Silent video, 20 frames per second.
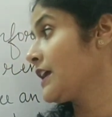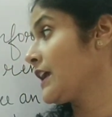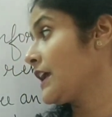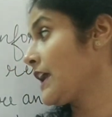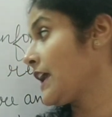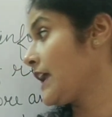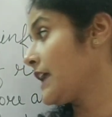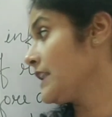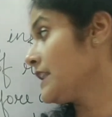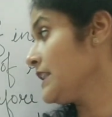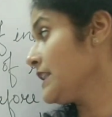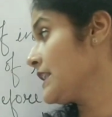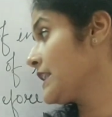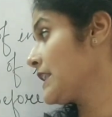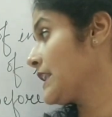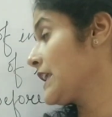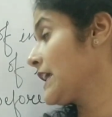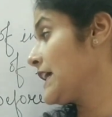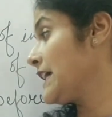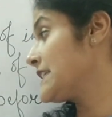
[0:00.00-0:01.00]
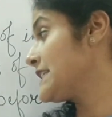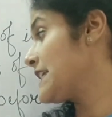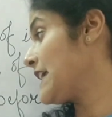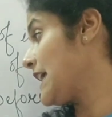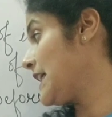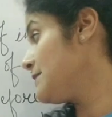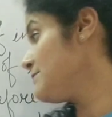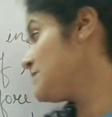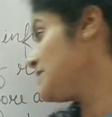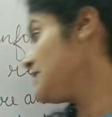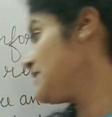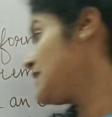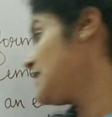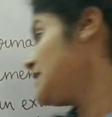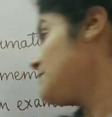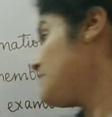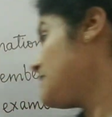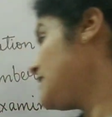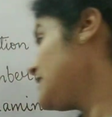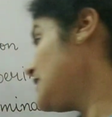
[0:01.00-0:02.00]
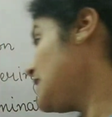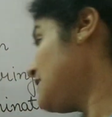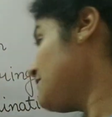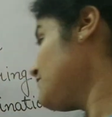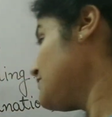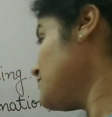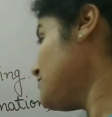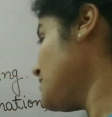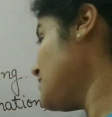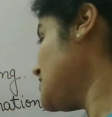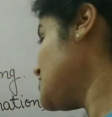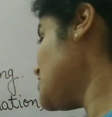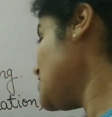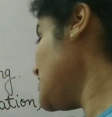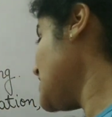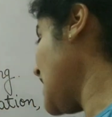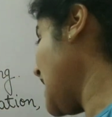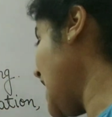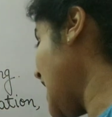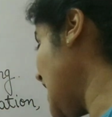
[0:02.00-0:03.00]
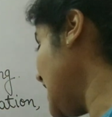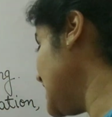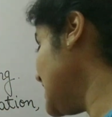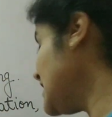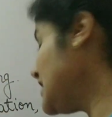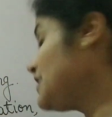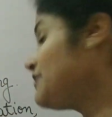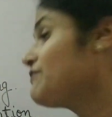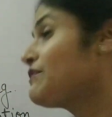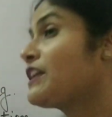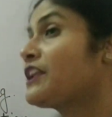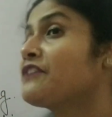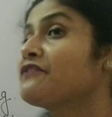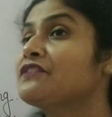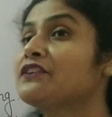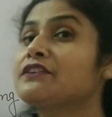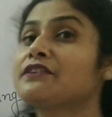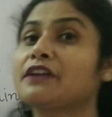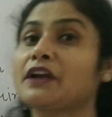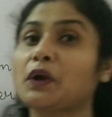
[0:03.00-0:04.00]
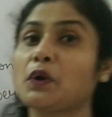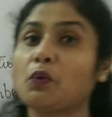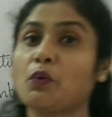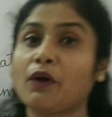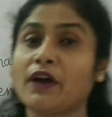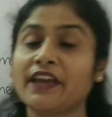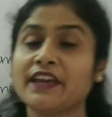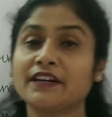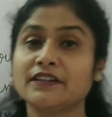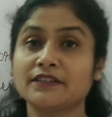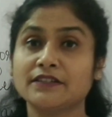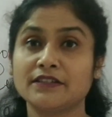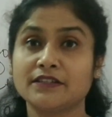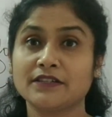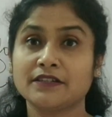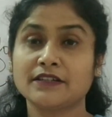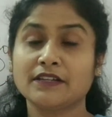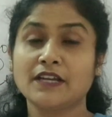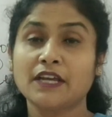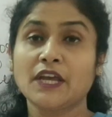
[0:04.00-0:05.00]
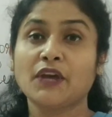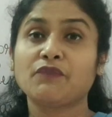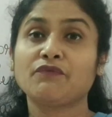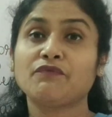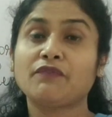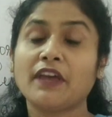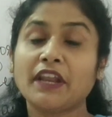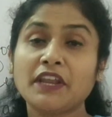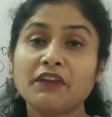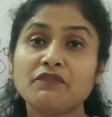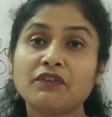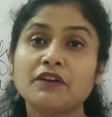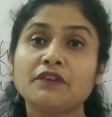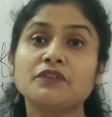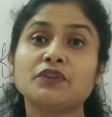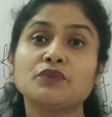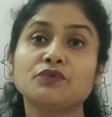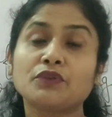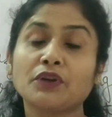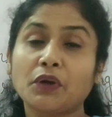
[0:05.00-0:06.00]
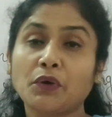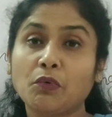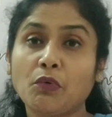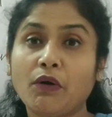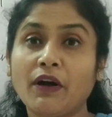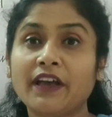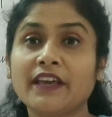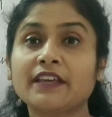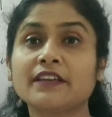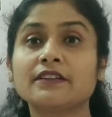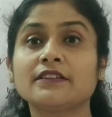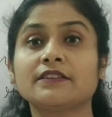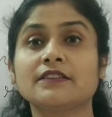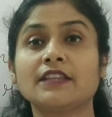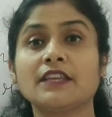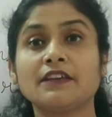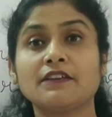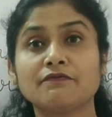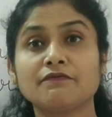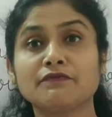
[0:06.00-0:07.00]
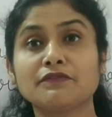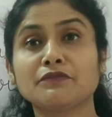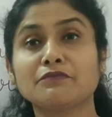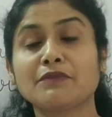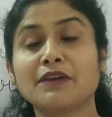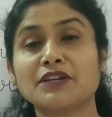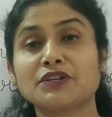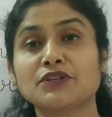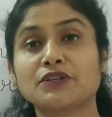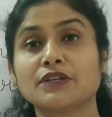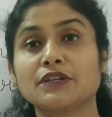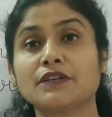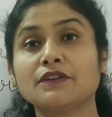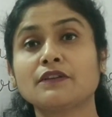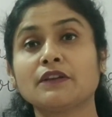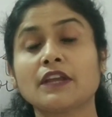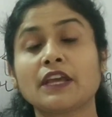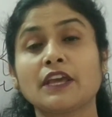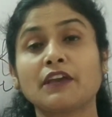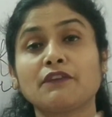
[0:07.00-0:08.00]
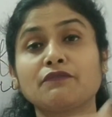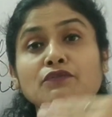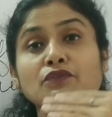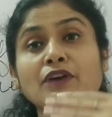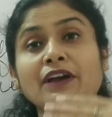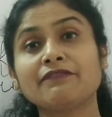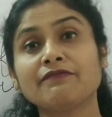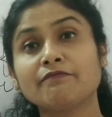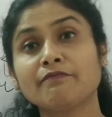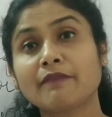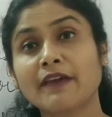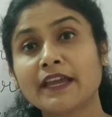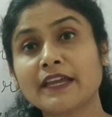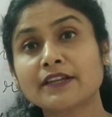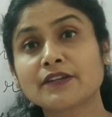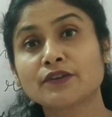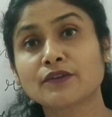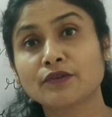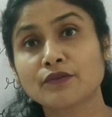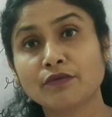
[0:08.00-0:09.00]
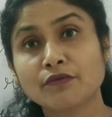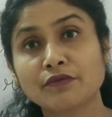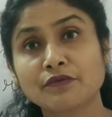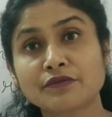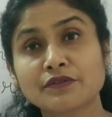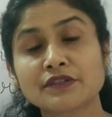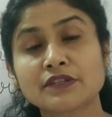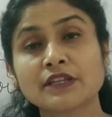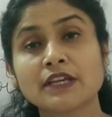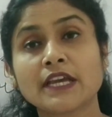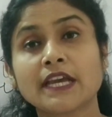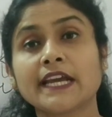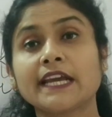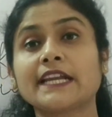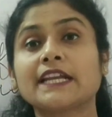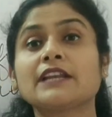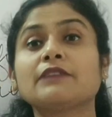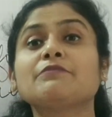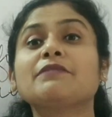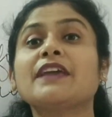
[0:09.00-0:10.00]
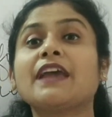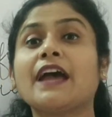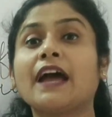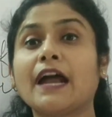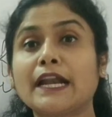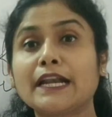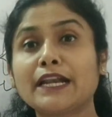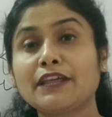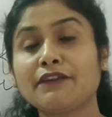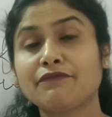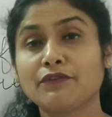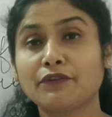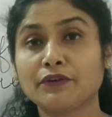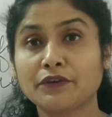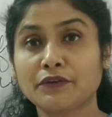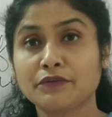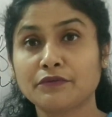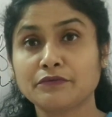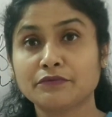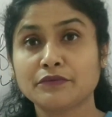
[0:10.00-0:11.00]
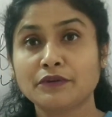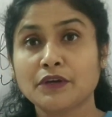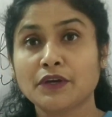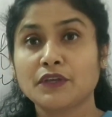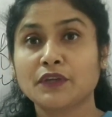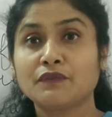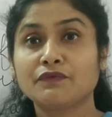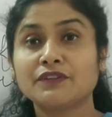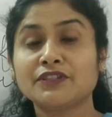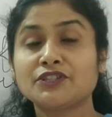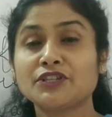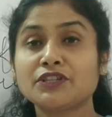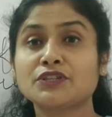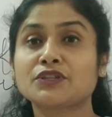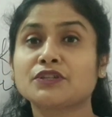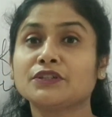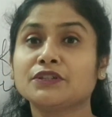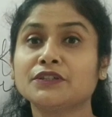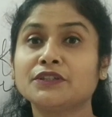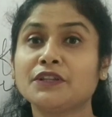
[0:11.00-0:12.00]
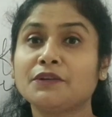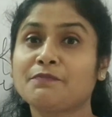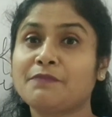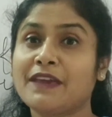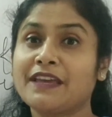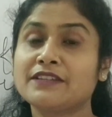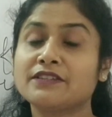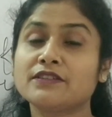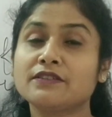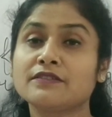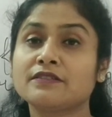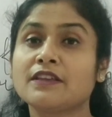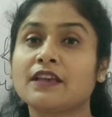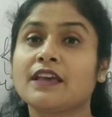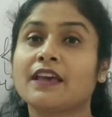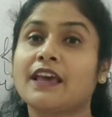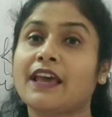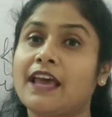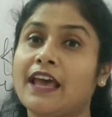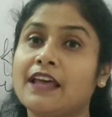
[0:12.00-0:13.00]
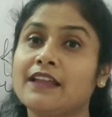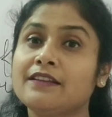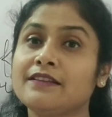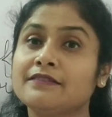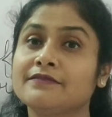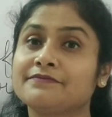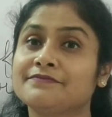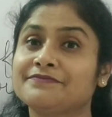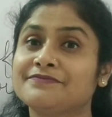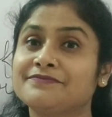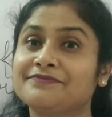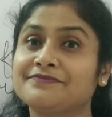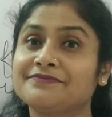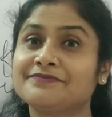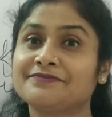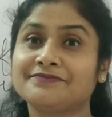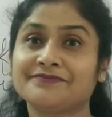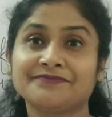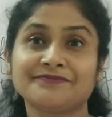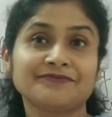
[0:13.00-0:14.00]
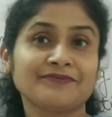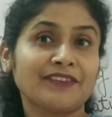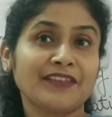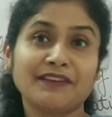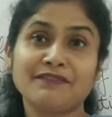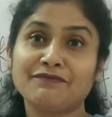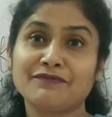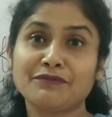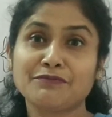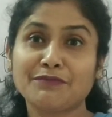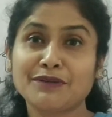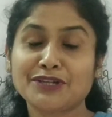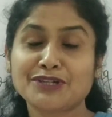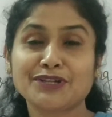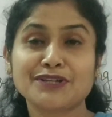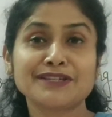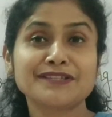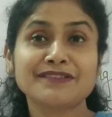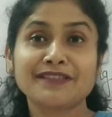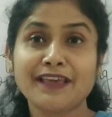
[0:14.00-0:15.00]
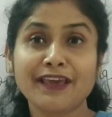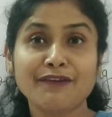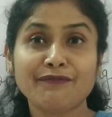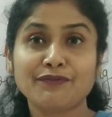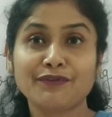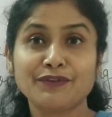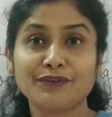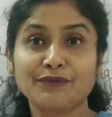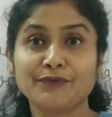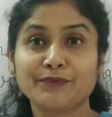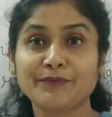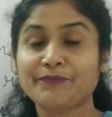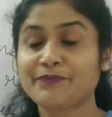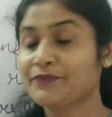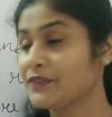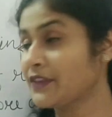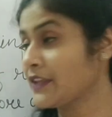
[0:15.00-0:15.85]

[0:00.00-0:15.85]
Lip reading: And it helps in keeping the information handy whenever required. Whenever you require the information, if you have made notes, it will be handy for you. You will just turn the pages and the information is there for you.